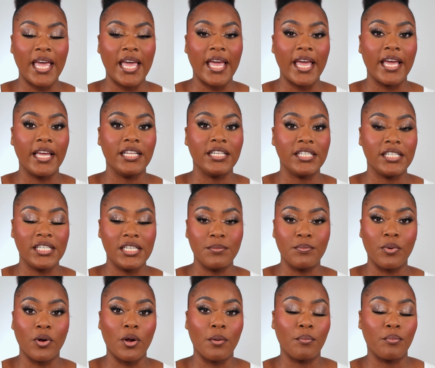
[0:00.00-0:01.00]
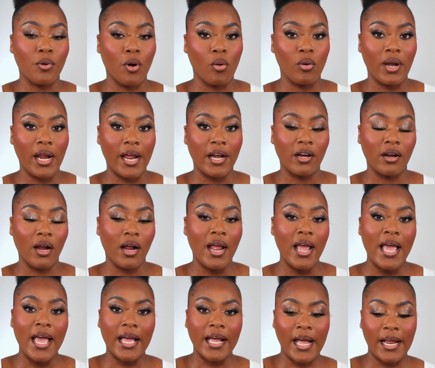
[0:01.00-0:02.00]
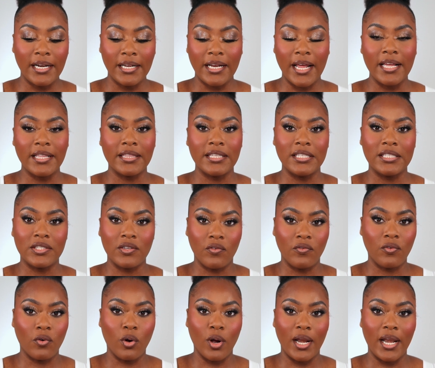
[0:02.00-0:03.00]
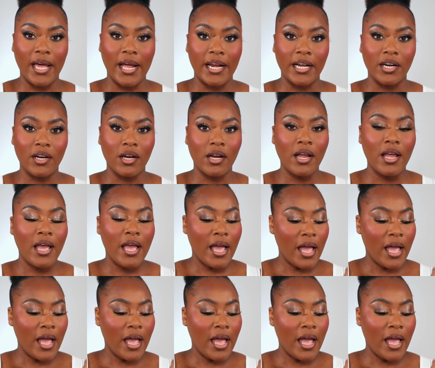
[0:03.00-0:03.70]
a deeper brow liner, kind of like the Sephora liner.